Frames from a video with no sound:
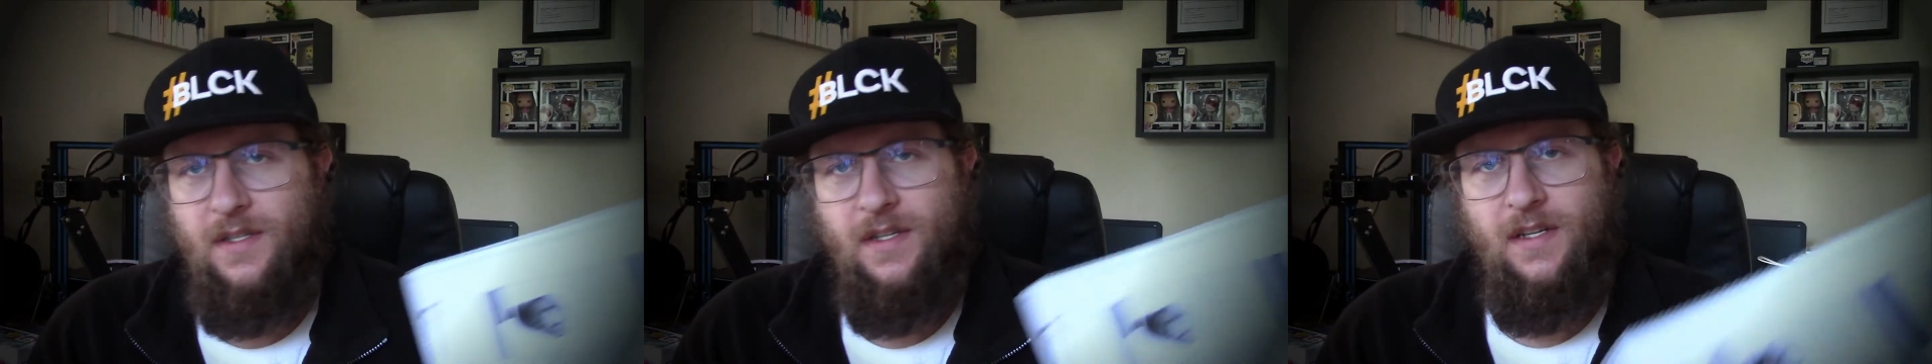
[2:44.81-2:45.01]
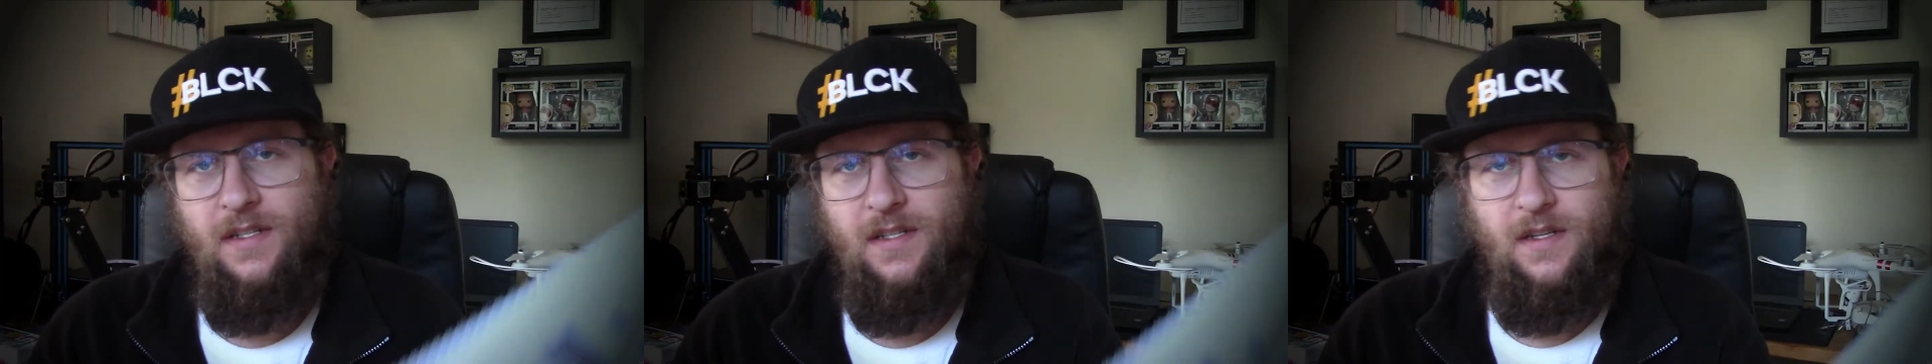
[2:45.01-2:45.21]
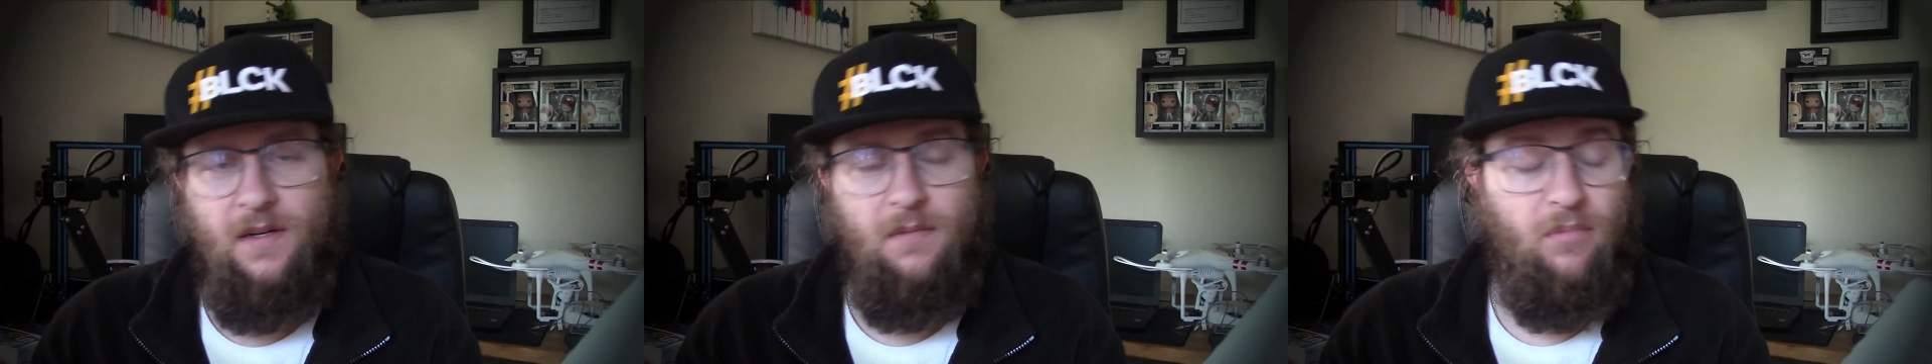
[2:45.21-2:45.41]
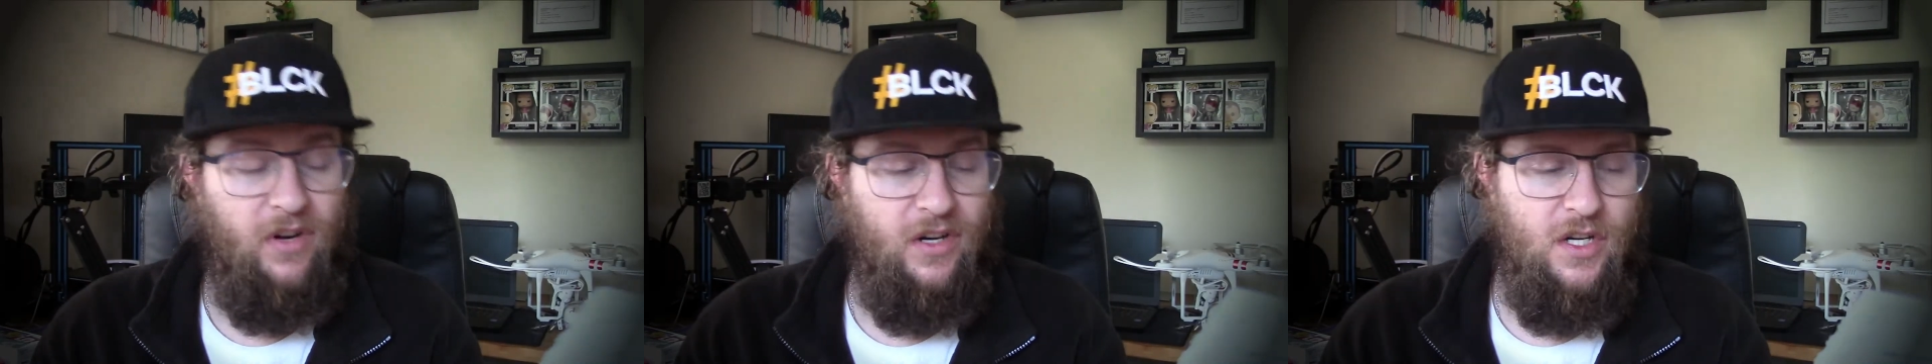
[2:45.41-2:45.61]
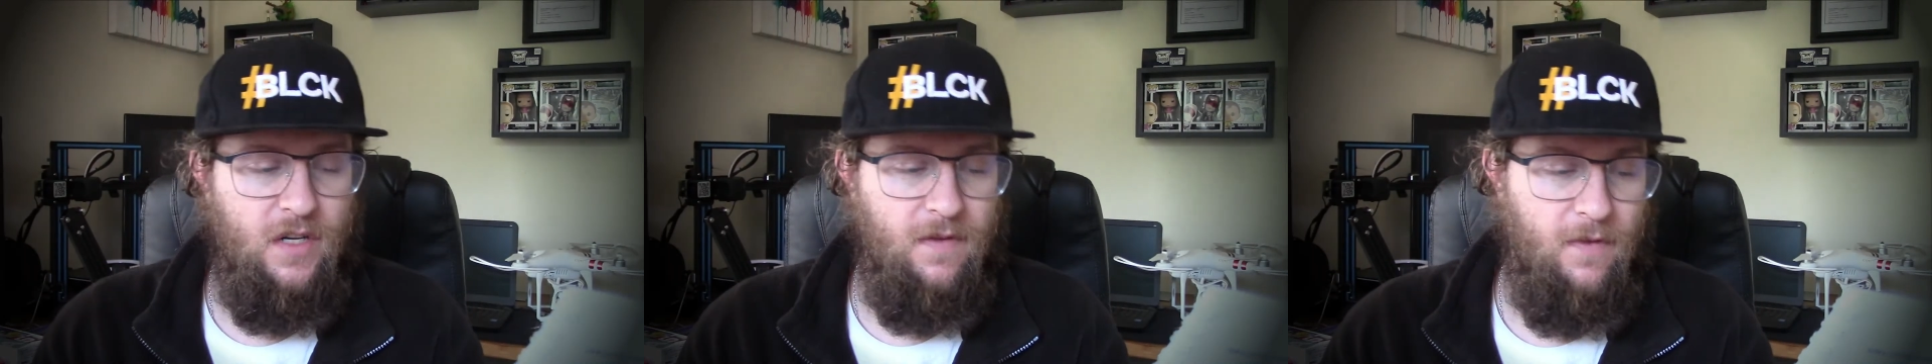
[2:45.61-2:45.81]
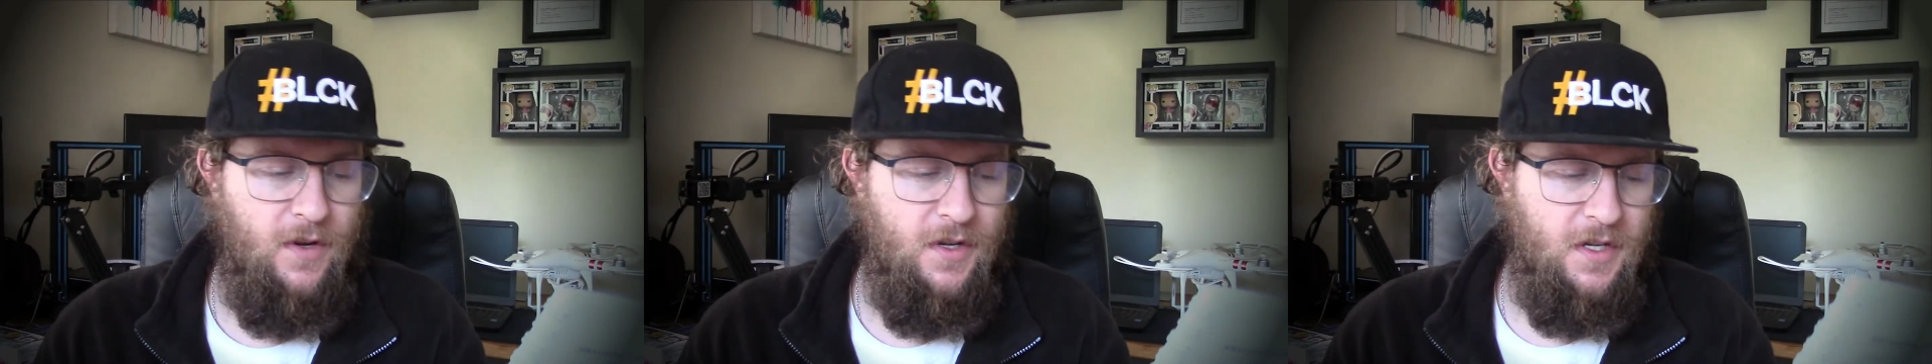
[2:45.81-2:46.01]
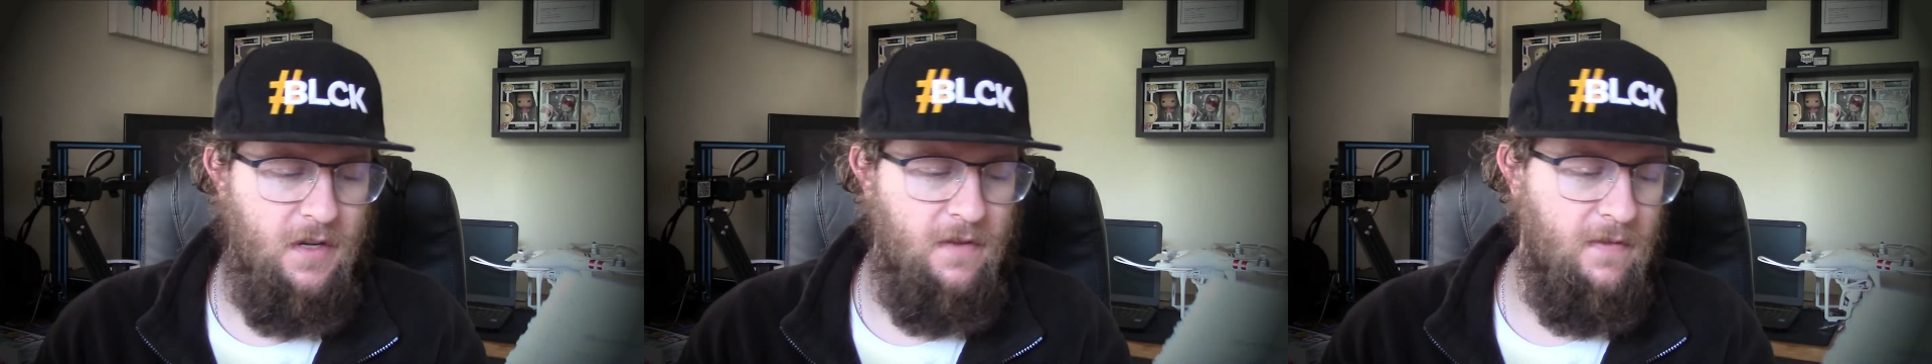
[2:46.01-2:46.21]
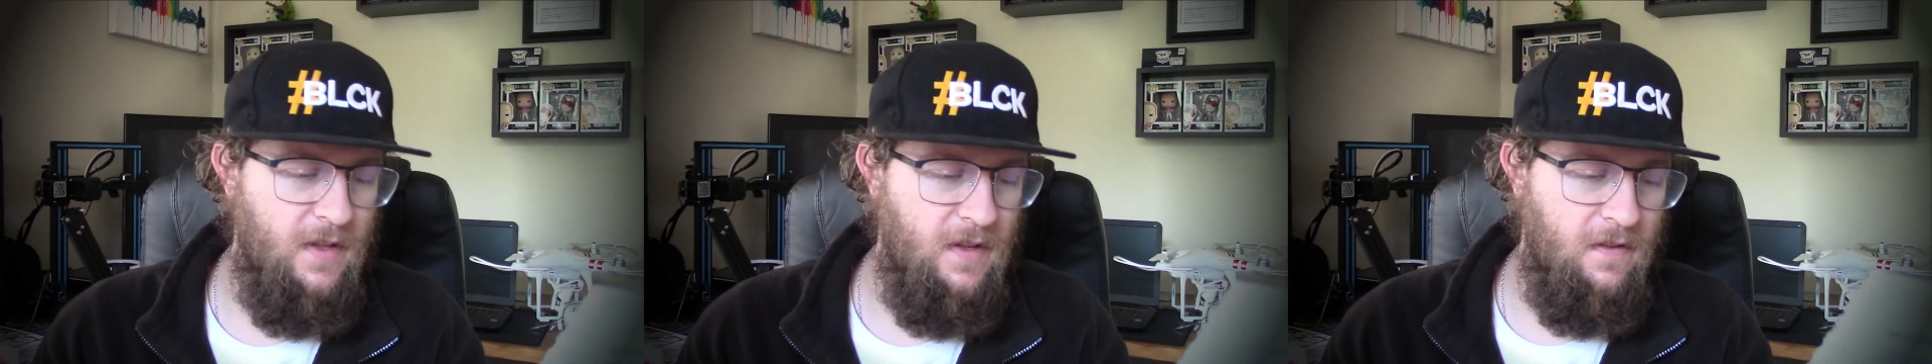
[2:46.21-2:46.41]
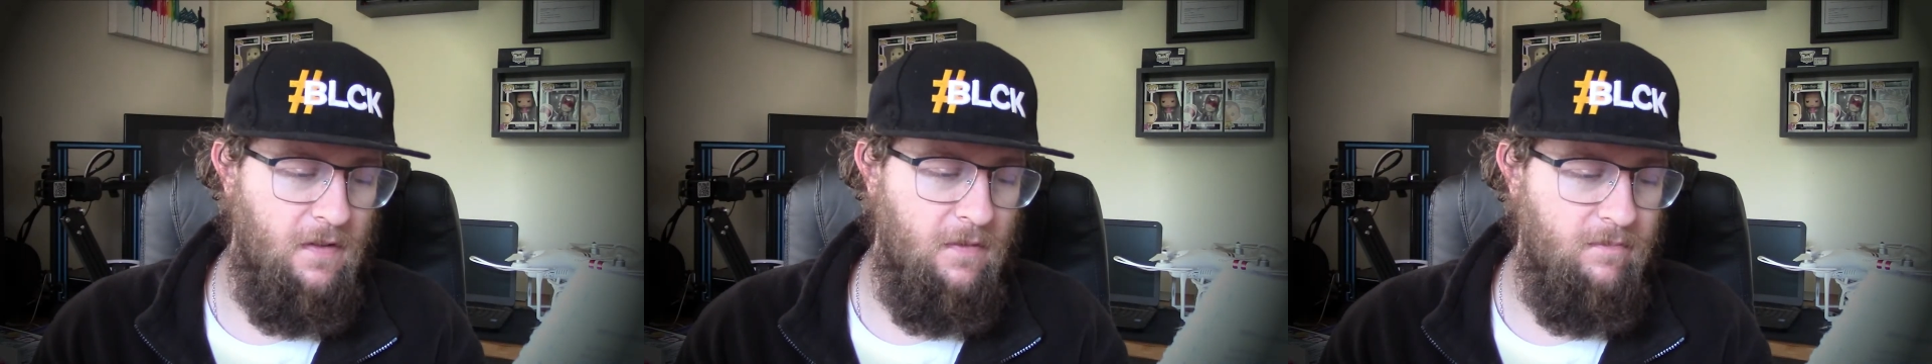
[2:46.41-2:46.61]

is an abridged version of this.